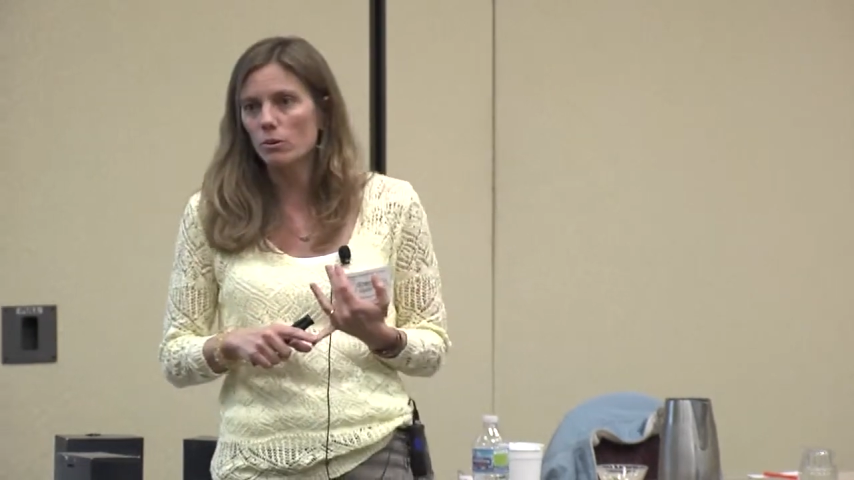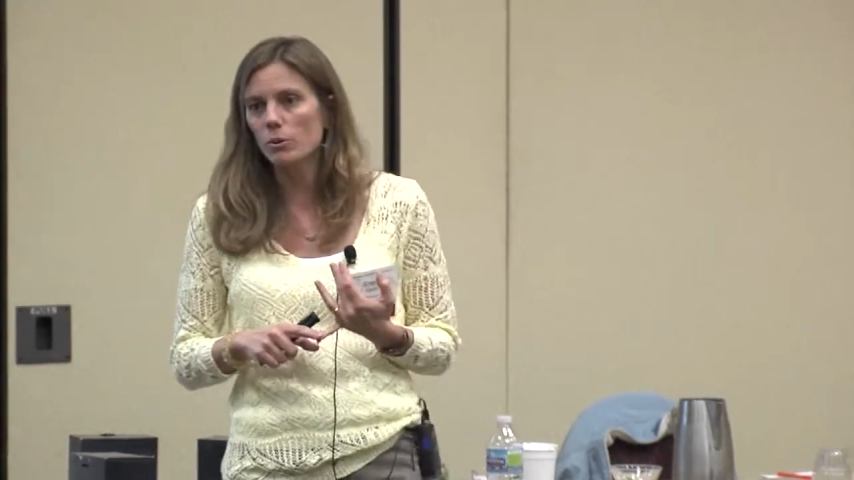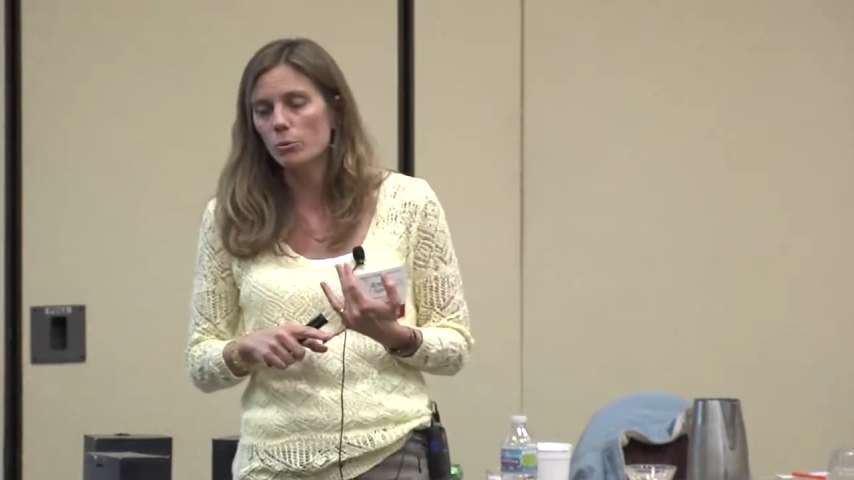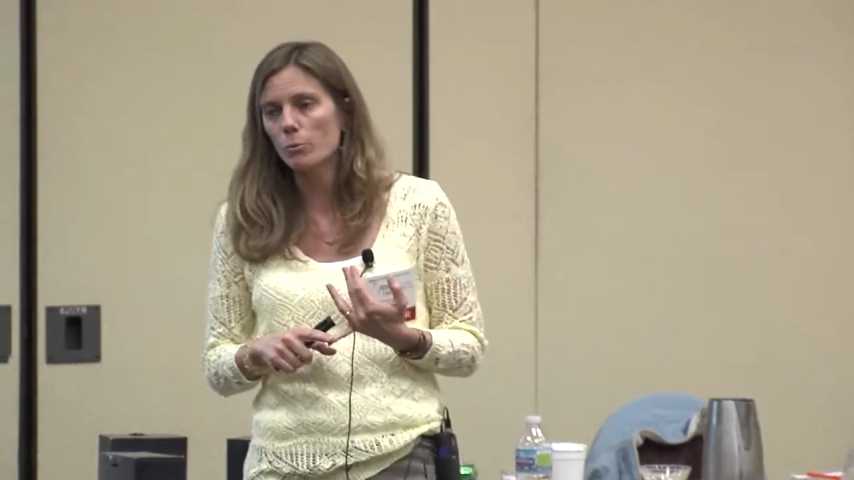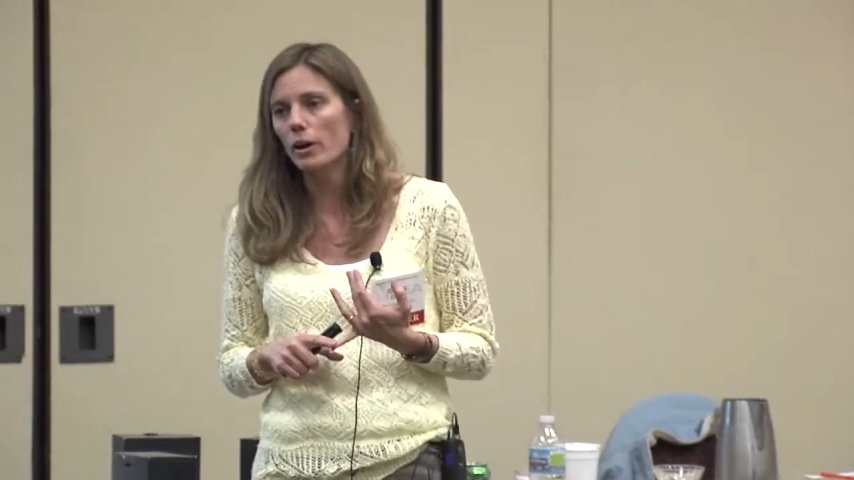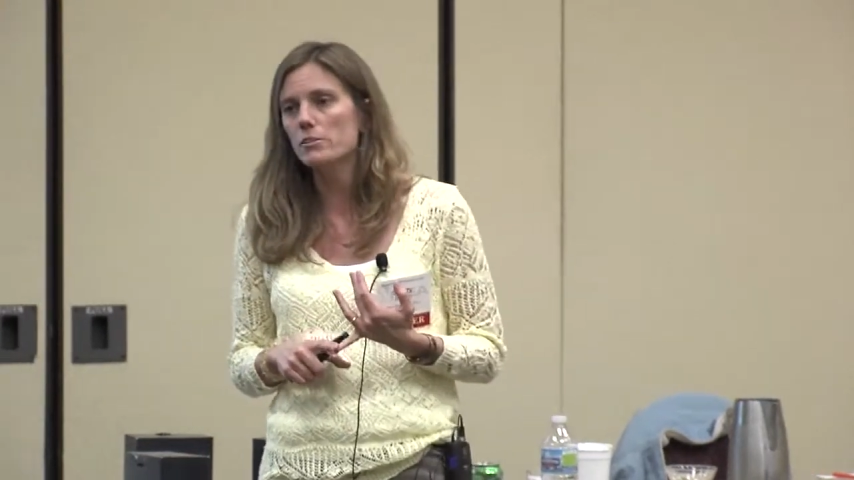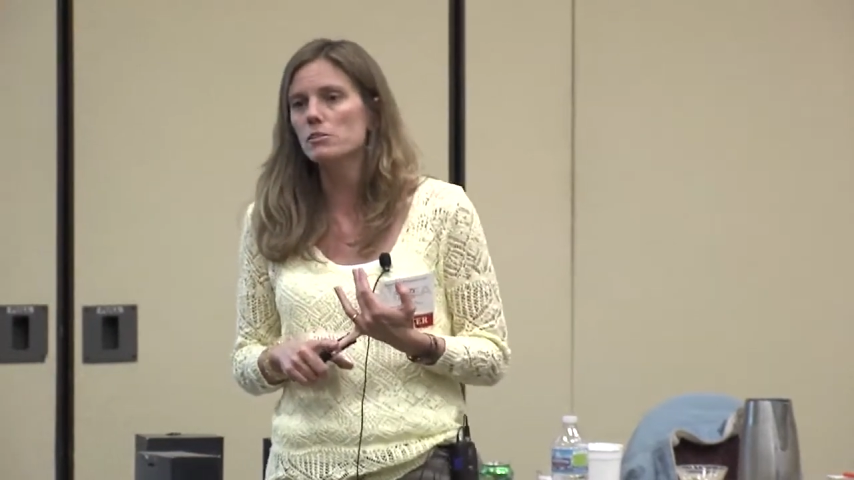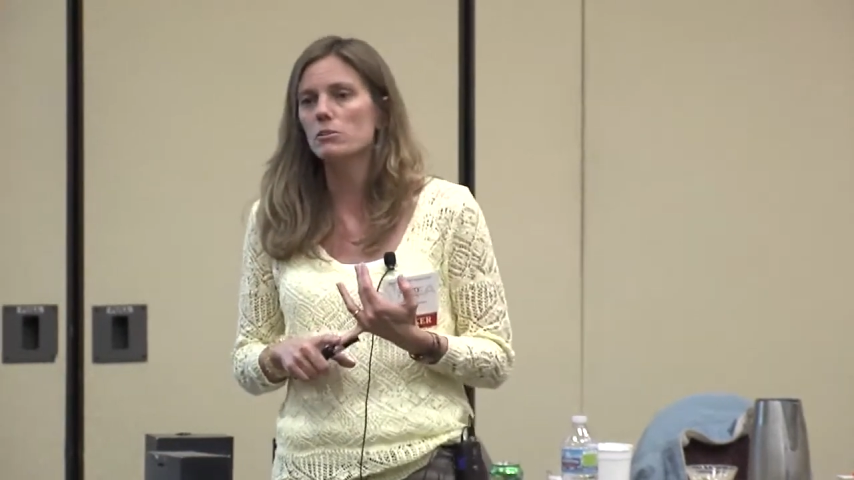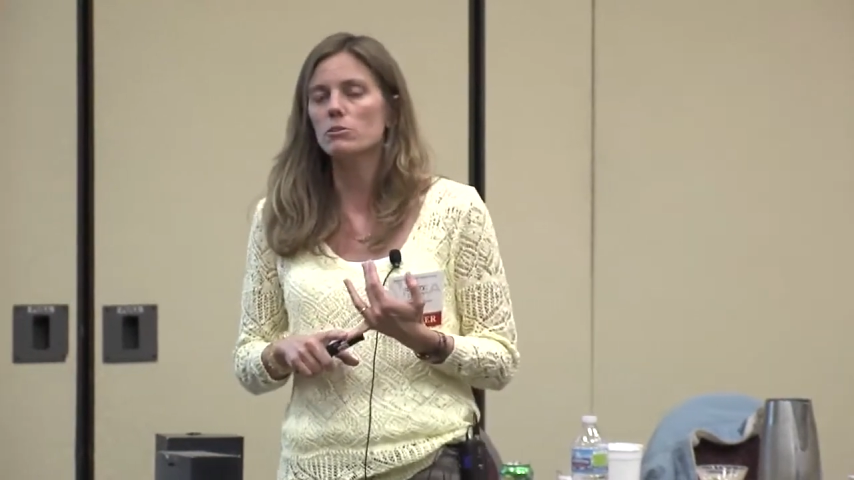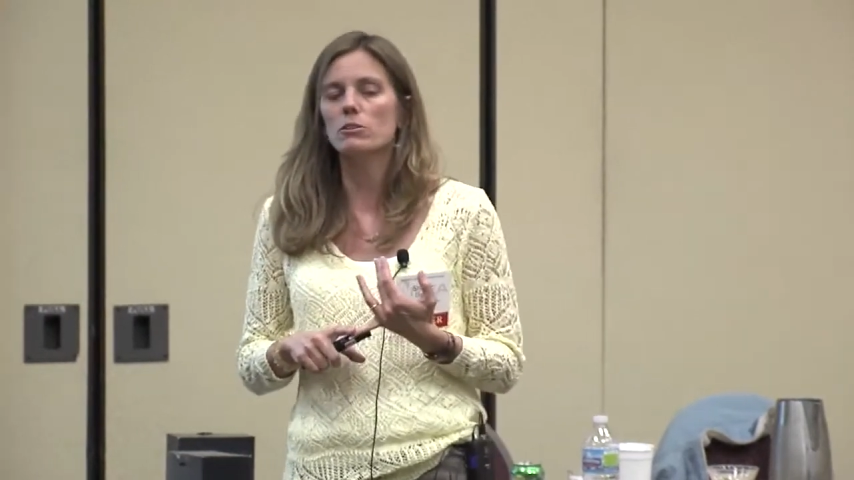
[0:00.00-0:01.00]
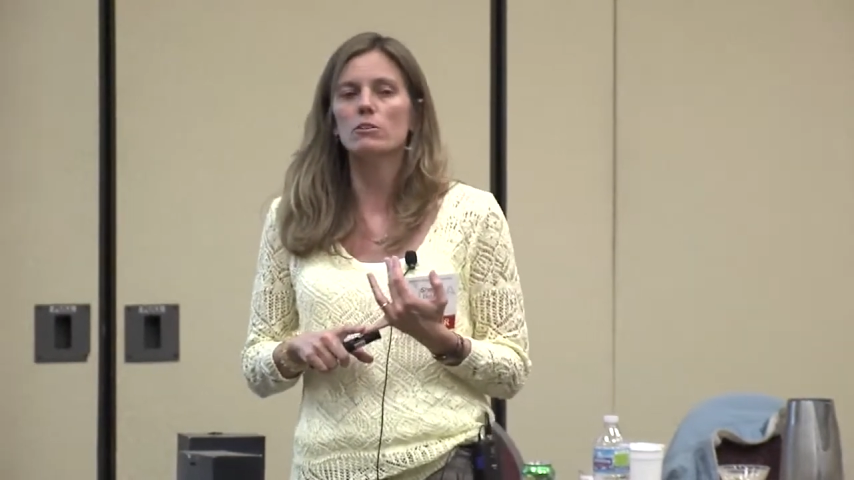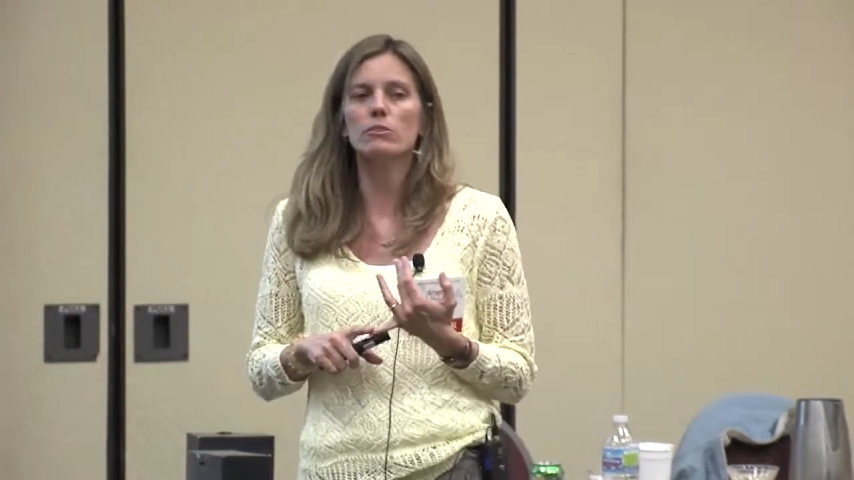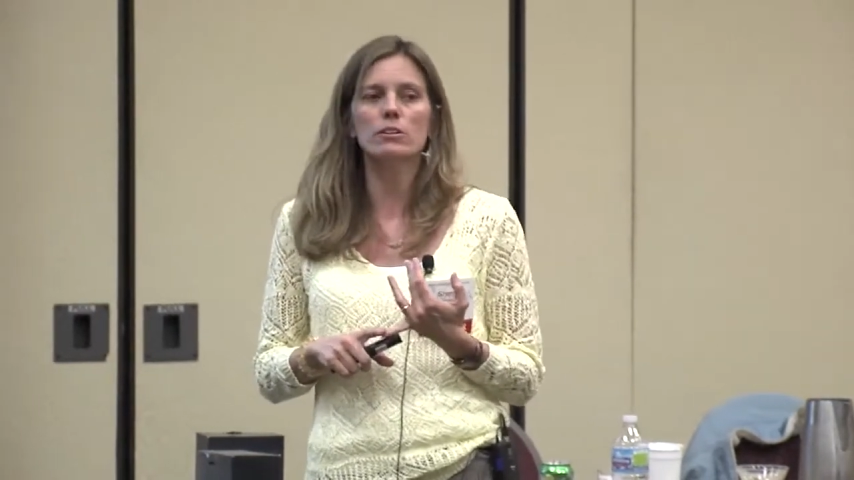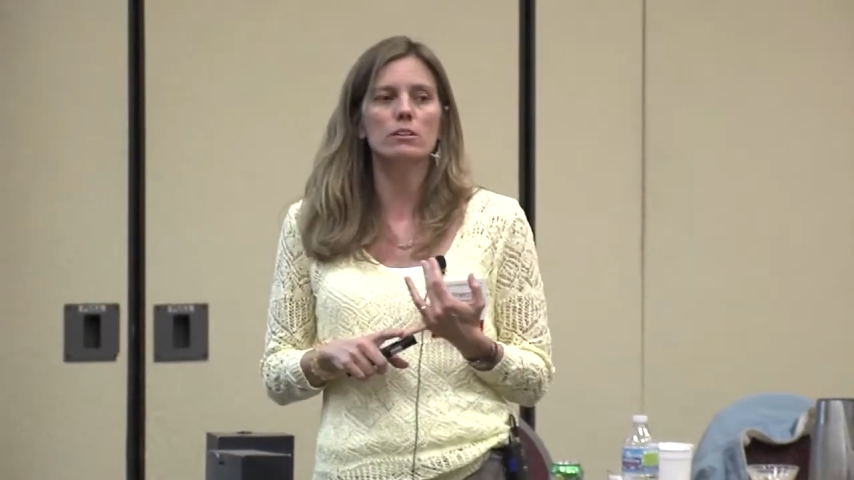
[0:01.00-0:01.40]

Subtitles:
we were prosecuted over